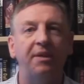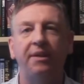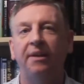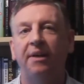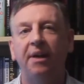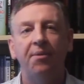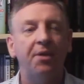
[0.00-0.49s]

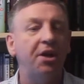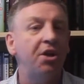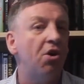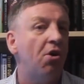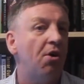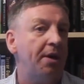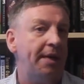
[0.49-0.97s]
and they're
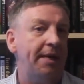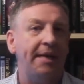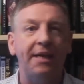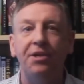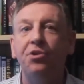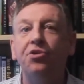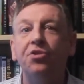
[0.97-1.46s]
not
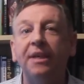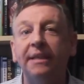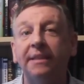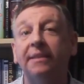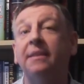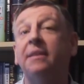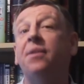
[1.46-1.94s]
interested,